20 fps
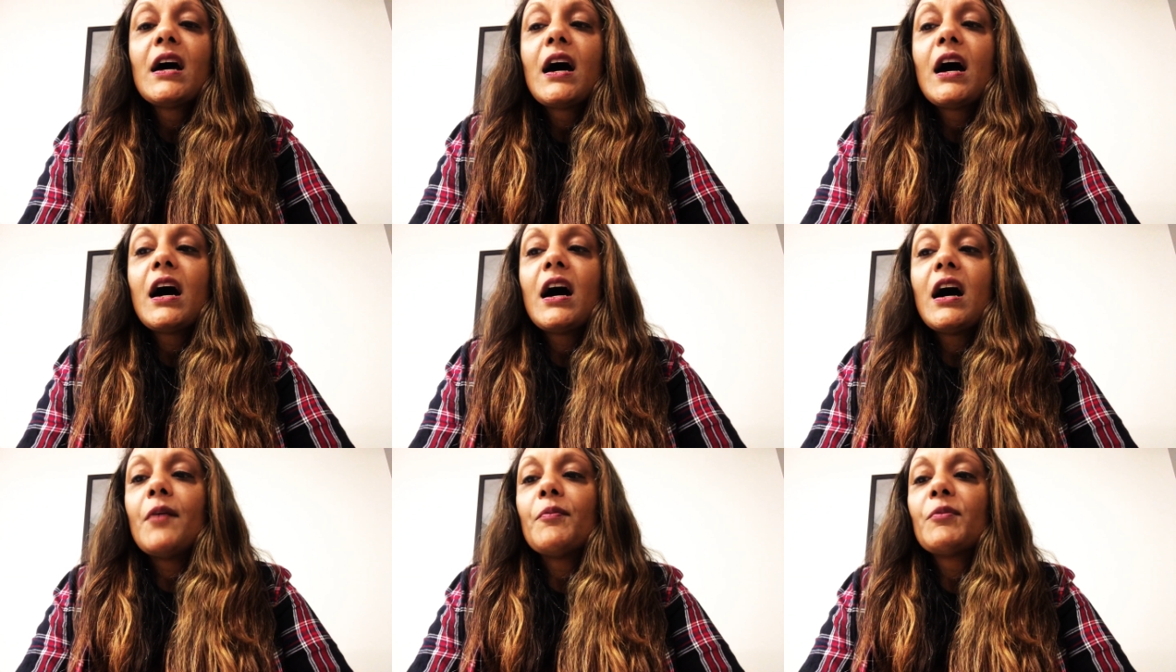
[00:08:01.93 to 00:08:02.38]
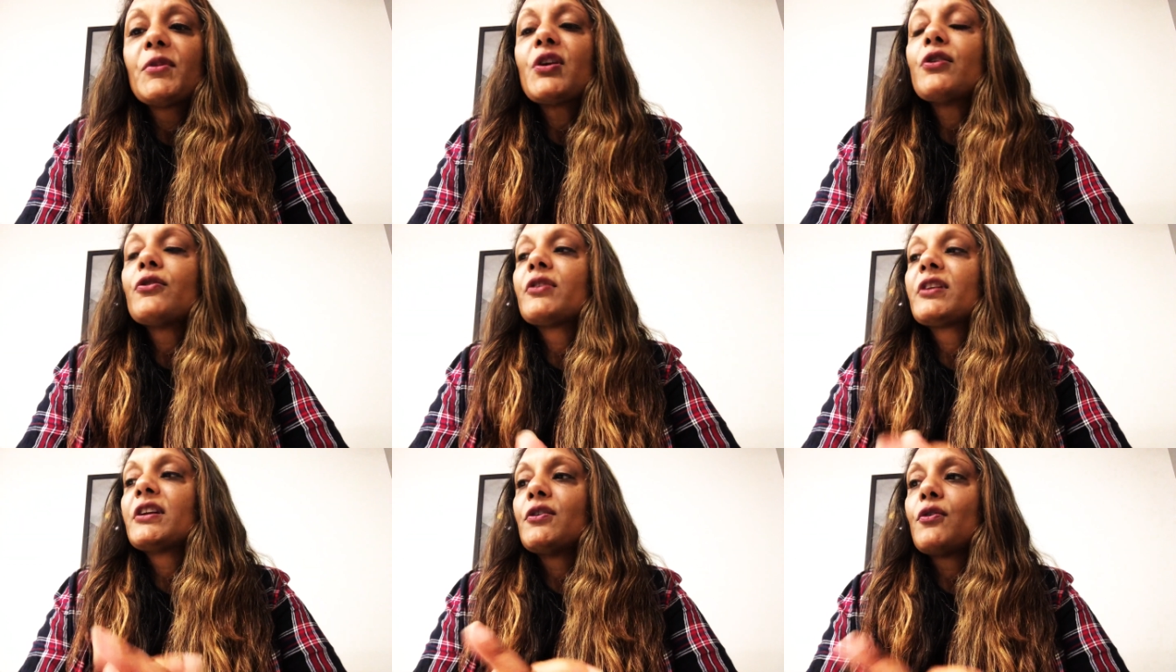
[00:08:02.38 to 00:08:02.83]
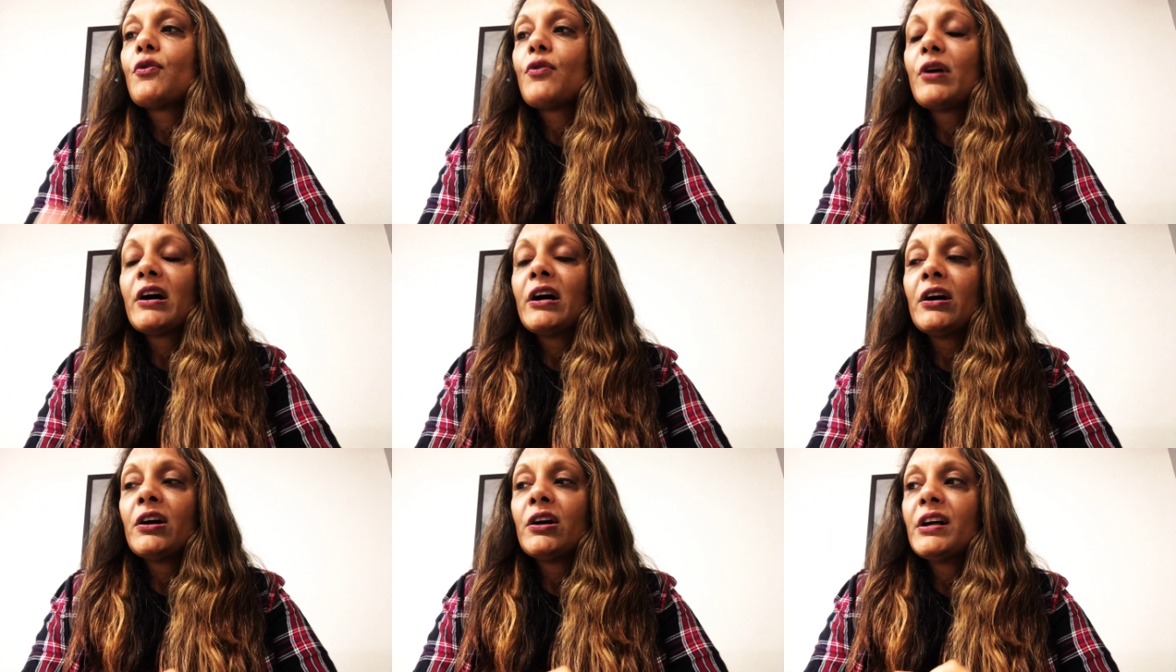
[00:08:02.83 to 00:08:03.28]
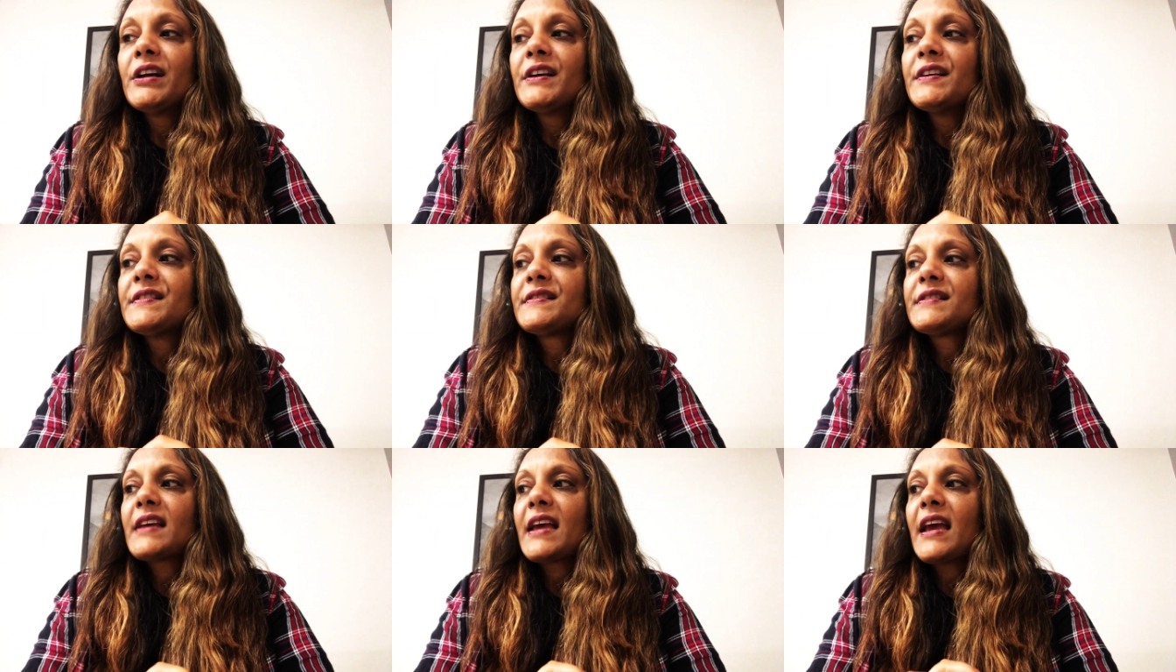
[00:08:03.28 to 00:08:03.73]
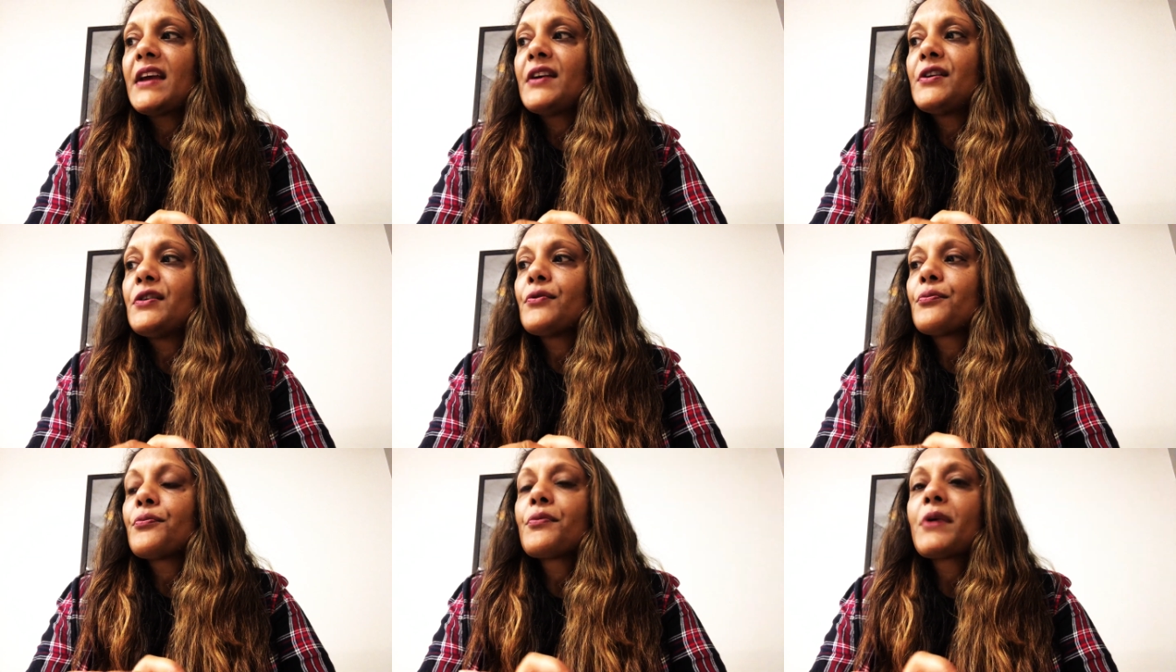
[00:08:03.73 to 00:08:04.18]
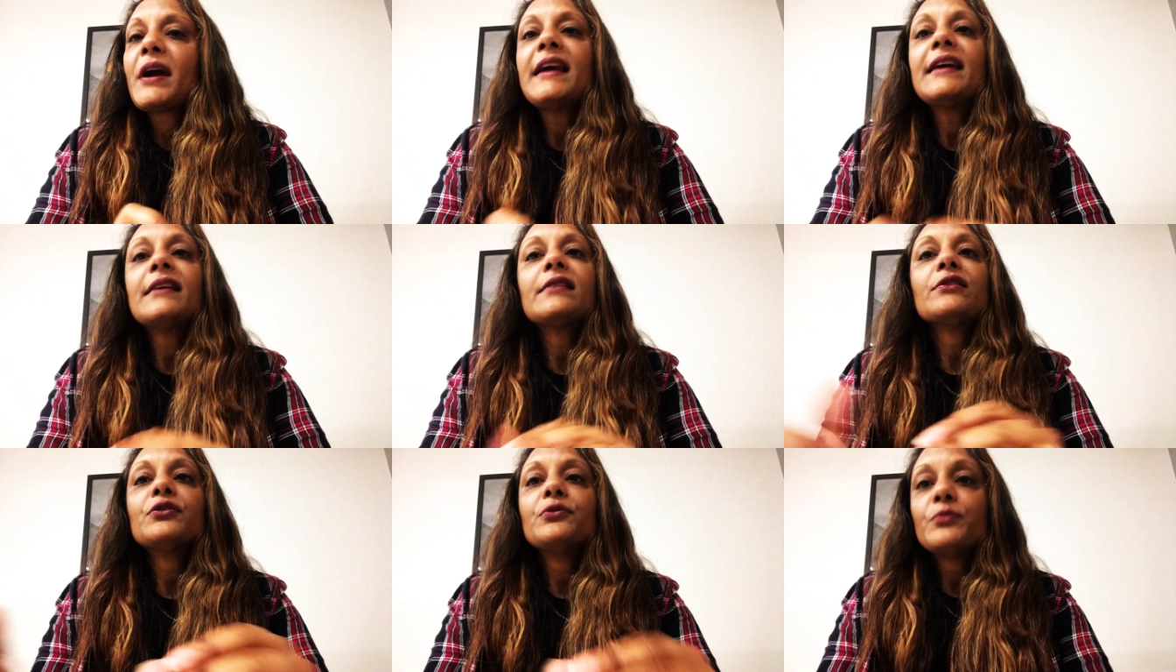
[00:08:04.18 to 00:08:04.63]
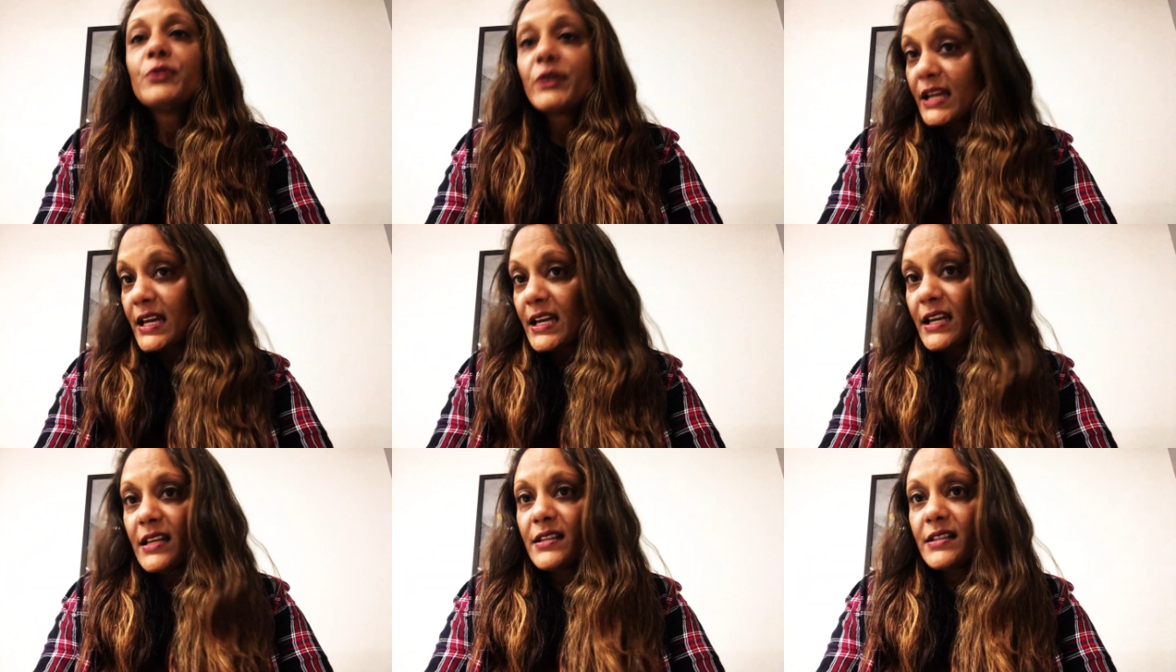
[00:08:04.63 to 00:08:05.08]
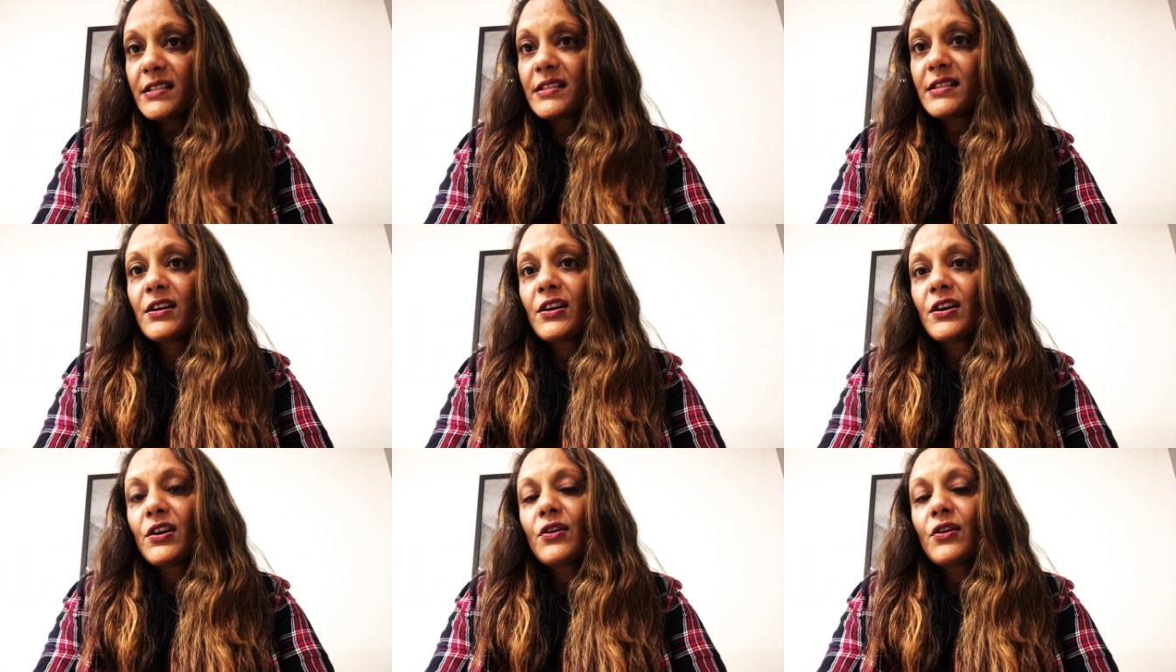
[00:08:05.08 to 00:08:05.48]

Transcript: Um, coconut oil is a great lubricant